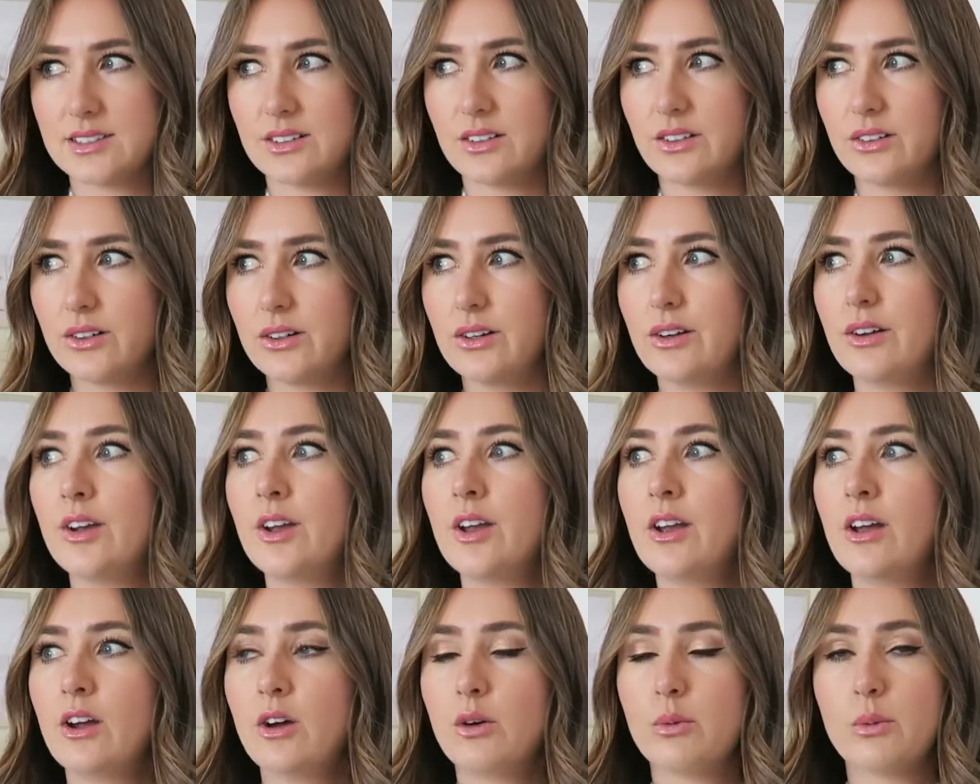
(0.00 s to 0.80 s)
So
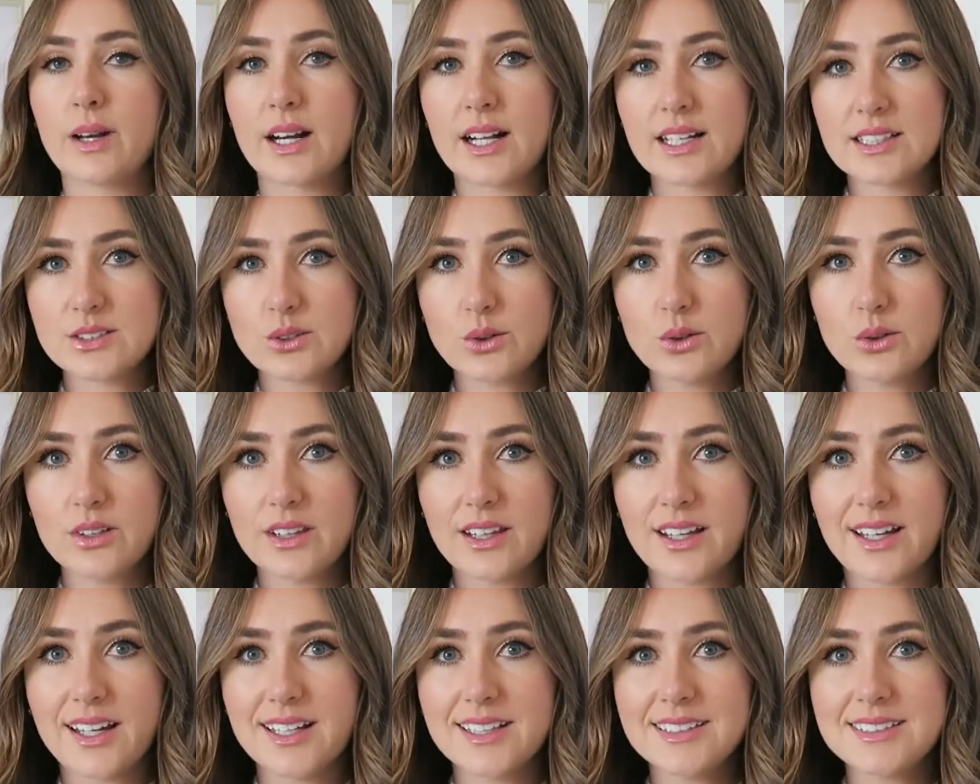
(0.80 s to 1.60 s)
when I saw
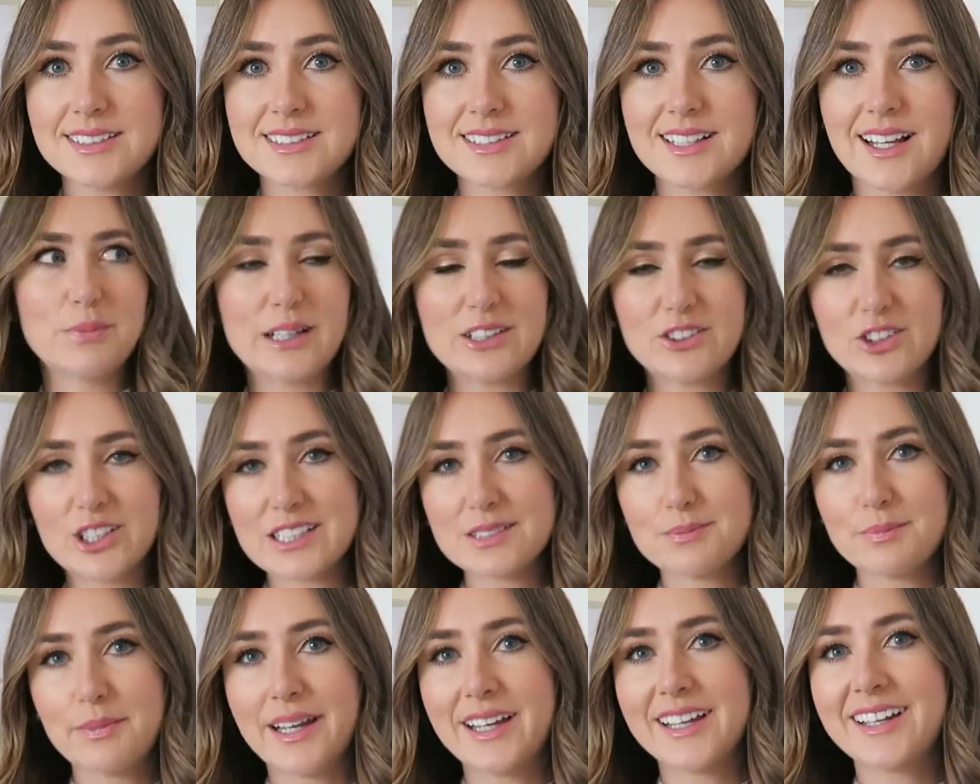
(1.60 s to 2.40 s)
that, my
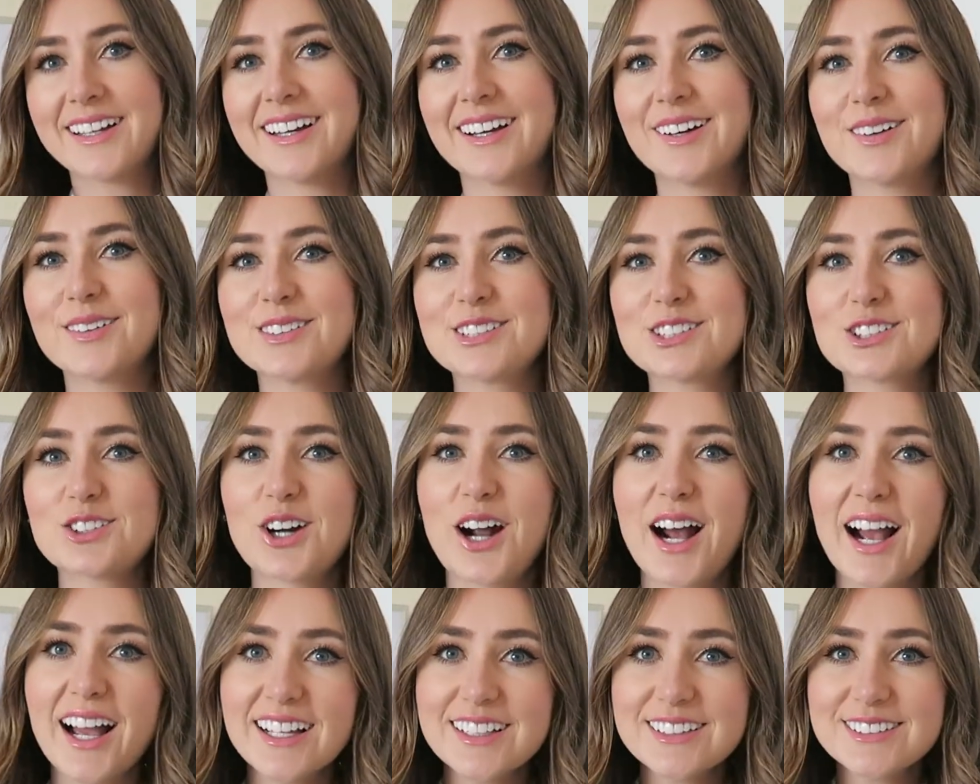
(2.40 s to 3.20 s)
dressmaker was
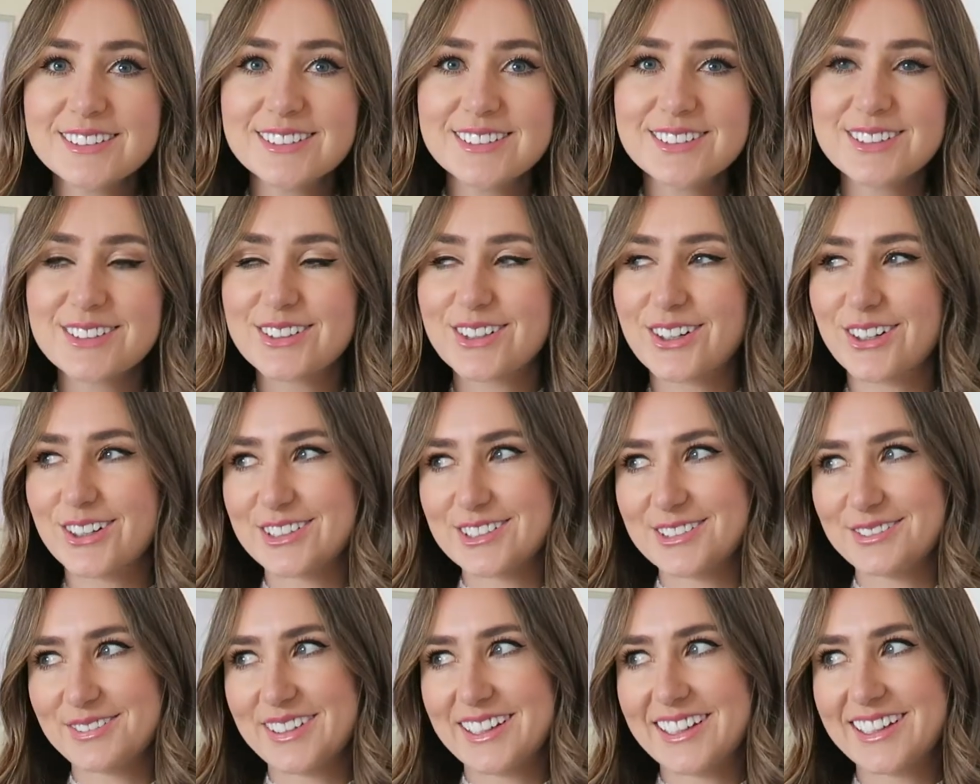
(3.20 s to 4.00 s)
trying to
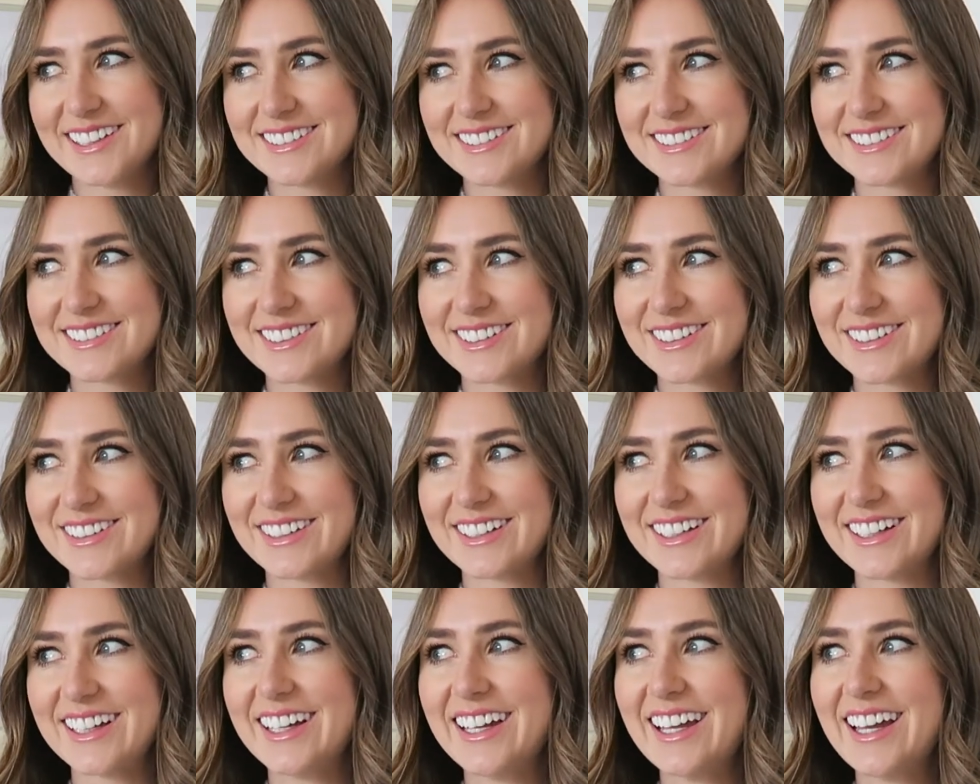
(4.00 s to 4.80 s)
coax me
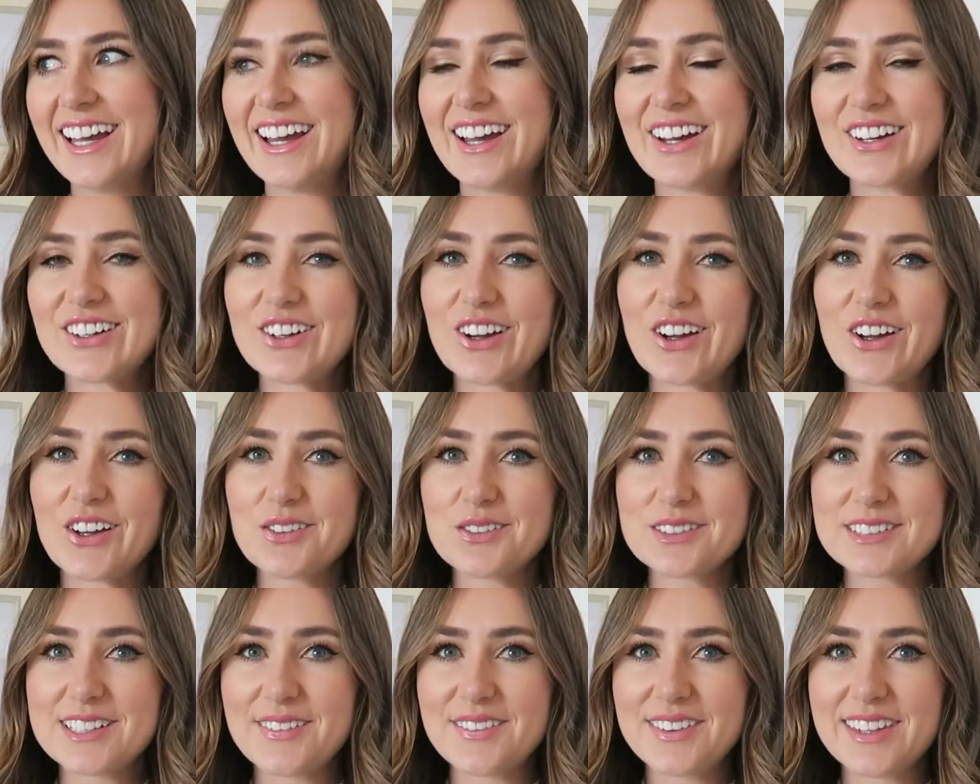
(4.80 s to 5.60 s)
into going
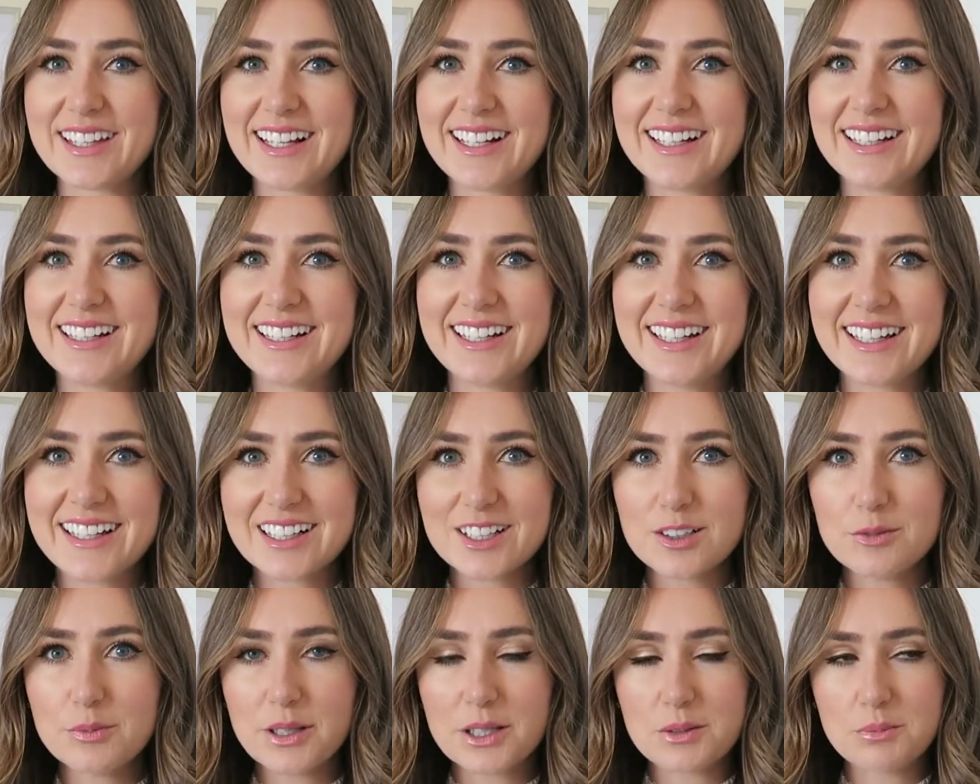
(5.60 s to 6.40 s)
with something a
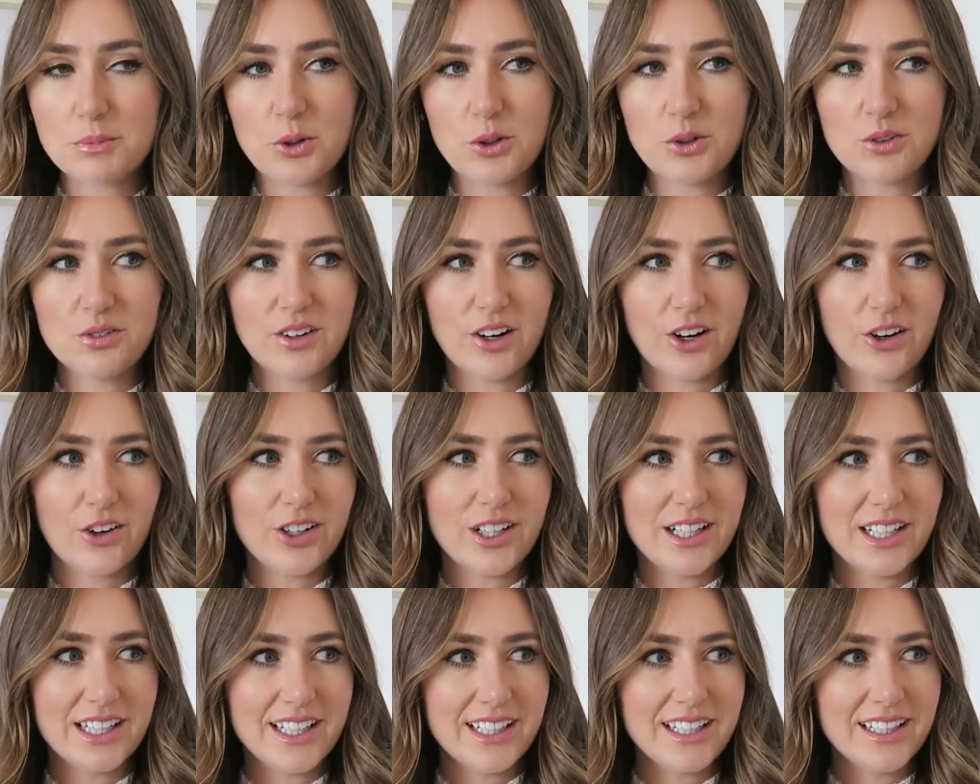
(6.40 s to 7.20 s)
little bit more
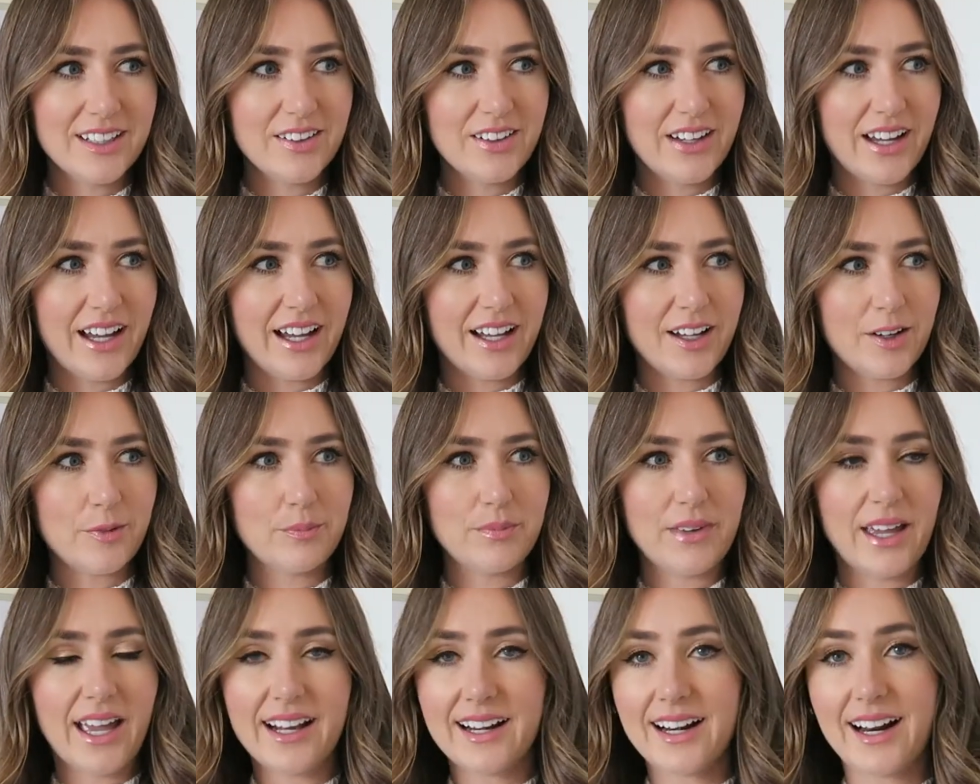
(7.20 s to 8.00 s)
florally,
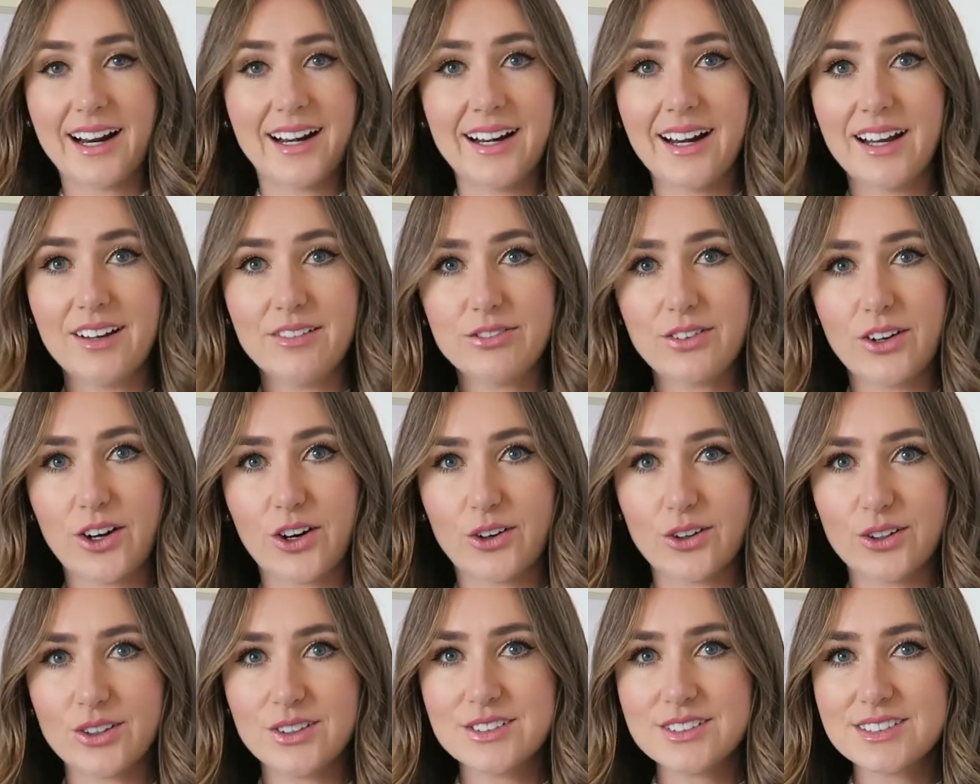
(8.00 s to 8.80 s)
and I love
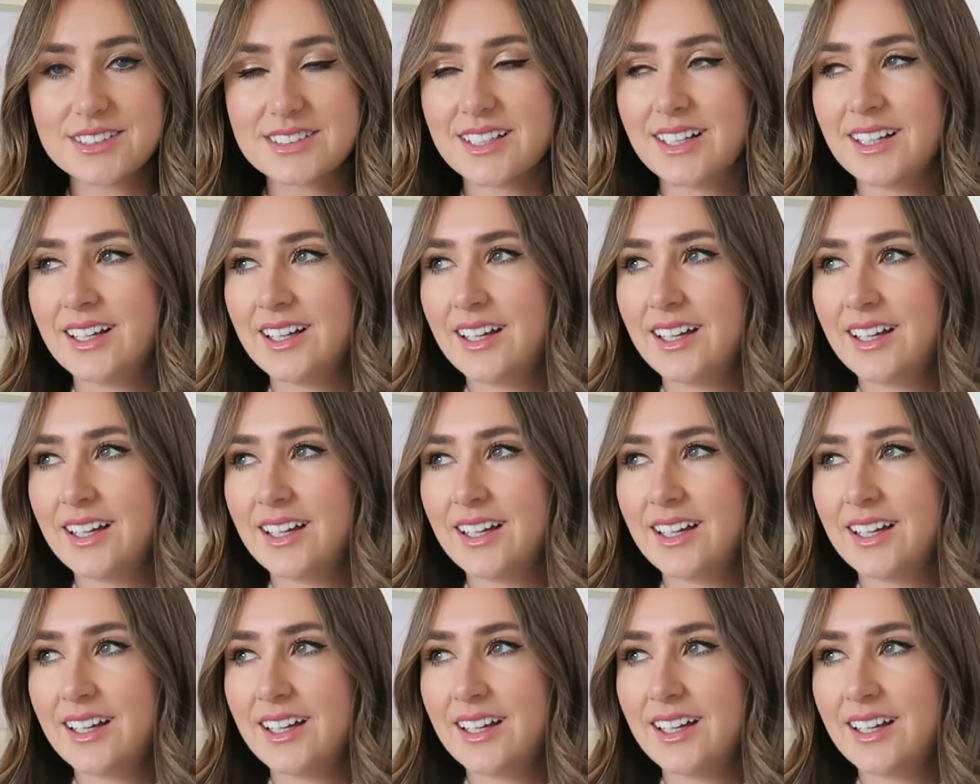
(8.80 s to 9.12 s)
florals,